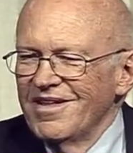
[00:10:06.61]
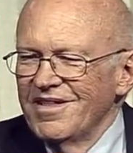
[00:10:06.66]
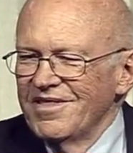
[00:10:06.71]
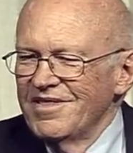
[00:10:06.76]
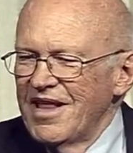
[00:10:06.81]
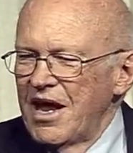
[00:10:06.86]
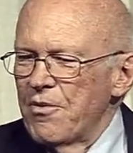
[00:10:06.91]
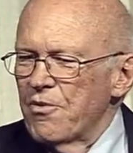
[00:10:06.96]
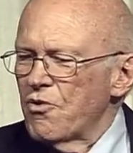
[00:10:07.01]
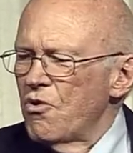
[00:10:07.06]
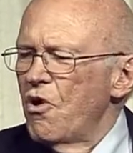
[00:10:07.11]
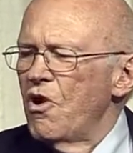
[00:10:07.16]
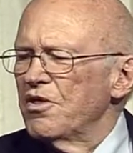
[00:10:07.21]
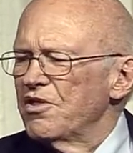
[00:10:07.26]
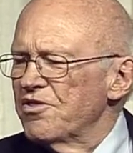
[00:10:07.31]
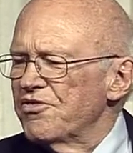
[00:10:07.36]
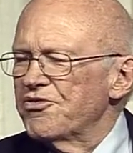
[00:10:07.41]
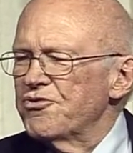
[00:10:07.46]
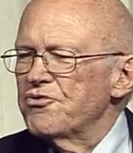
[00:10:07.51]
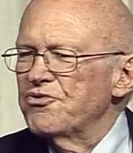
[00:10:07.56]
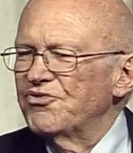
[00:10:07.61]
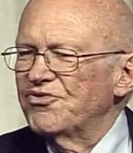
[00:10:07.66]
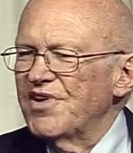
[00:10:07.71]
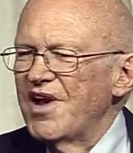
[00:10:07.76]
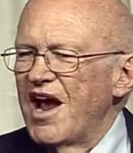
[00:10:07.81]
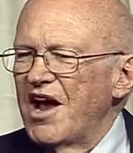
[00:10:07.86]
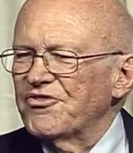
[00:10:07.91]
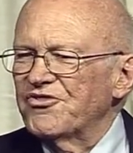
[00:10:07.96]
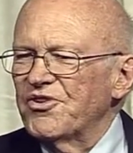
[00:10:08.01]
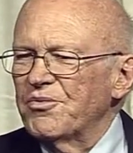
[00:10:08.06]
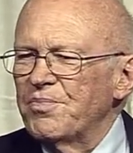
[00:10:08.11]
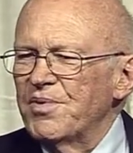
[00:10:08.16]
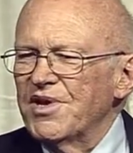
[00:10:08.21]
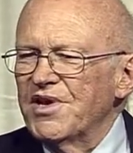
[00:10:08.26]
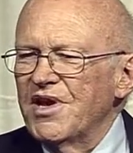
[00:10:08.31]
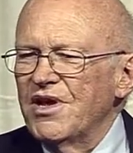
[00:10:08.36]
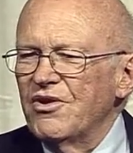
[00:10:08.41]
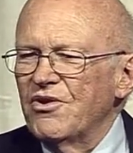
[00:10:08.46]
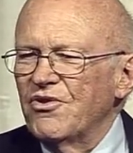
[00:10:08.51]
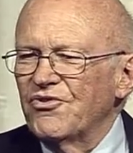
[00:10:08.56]
they were all enthusiastic
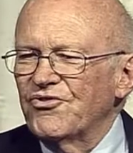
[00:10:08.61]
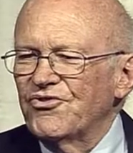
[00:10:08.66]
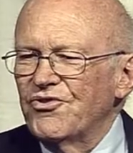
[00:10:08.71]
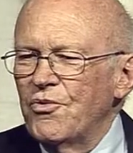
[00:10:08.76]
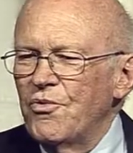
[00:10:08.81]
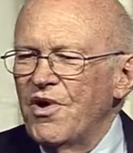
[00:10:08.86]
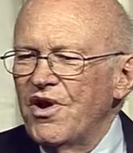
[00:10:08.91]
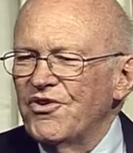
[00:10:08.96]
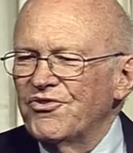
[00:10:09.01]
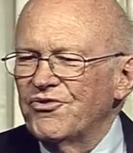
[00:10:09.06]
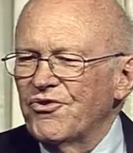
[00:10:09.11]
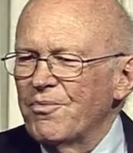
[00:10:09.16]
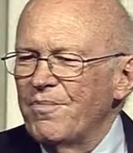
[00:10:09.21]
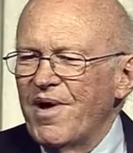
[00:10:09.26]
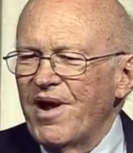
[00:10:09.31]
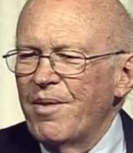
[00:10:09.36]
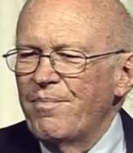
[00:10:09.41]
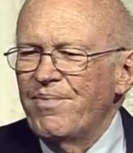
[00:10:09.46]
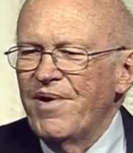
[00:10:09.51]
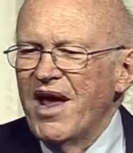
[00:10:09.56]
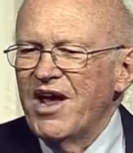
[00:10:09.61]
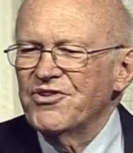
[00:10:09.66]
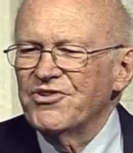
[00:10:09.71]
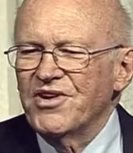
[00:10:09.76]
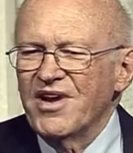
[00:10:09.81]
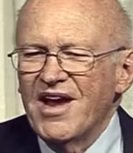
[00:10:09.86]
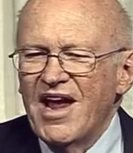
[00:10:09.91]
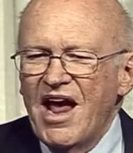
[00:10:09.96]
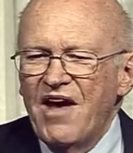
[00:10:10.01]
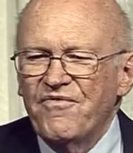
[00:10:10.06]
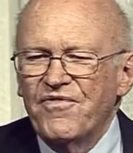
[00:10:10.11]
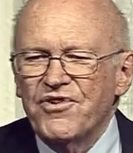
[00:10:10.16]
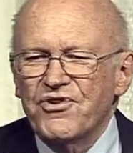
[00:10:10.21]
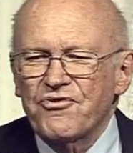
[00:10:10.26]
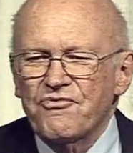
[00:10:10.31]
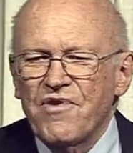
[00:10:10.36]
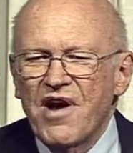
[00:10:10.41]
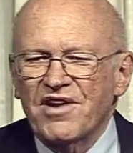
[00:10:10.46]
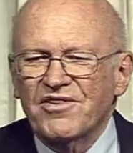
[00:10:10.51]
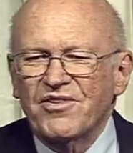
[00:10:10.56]
beginners. So what is there? About a page and a half in
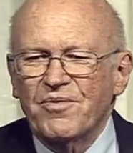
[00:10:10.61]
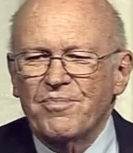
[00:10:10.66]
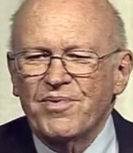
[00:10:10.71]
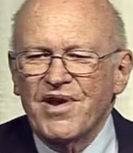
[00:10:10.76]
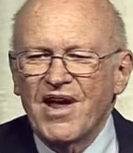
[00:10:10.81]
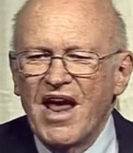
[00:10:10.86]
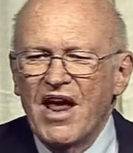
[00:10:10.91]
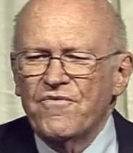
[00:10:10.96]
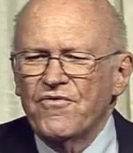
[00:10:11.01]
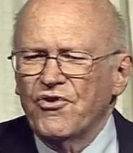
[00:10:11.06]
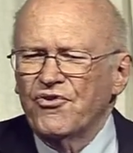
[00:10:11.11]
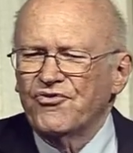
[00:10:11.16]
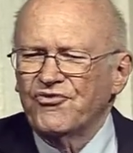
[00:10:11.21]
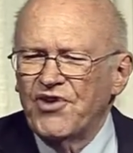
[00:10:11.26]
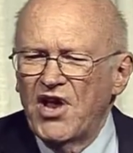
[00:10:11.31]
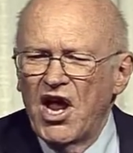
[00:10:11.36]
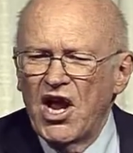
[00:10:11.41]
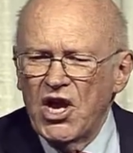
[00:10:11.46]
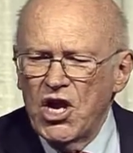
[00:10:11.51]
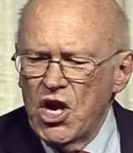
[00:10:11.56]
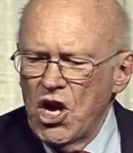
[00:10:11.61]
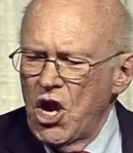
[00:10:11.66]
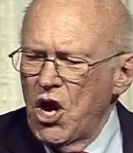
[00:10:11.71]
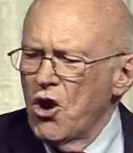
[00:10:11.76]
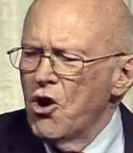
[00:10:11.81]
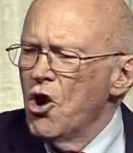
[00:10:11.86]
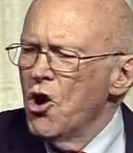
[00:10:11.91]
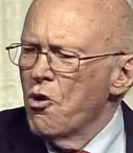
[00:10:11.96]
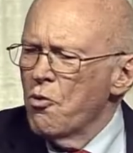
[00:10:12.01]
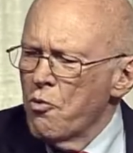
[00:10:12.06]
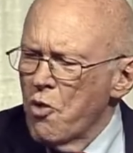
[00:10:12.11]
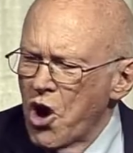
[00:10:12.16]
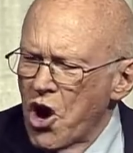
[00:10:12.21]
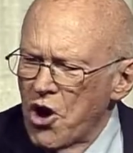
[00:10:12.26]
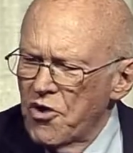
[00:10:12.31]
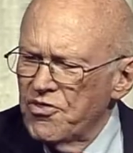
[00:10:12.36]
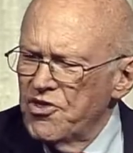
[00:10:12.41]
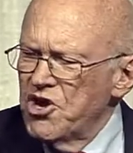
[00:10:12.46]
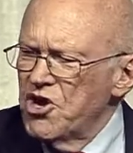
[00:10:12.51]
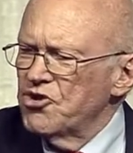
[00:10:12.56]
directed behavior. Stay here, wear
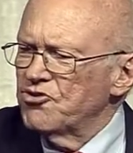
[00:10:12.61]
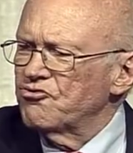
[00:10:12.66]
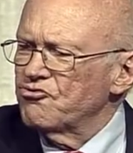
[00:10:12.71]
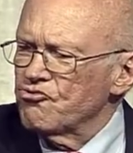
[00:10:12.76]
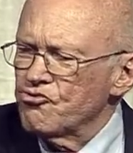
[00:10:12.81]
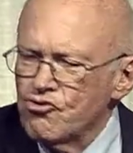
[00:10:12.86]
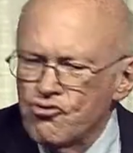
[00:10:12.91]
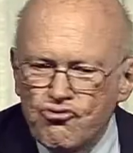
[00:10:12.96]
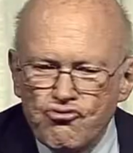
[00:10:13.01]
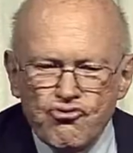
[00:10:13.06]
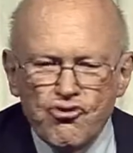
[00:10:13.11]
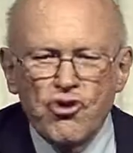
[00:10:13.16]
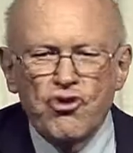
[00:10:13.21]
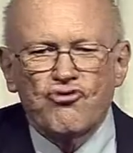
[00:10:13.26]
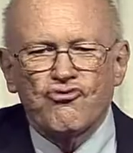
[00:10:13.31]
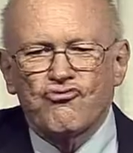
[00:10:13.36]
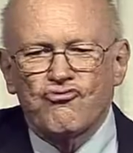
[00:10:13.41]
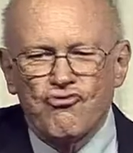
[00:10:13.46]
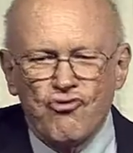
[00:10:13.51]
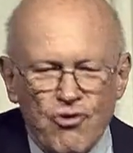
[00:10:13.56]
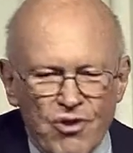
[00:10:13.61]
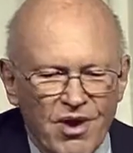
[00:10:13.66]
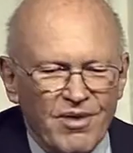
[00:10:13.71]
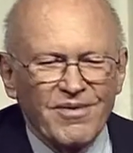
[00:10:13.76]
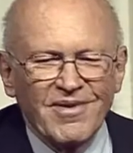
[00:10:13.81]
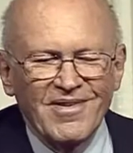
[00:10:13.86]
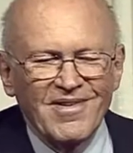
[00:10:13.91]
this, do that.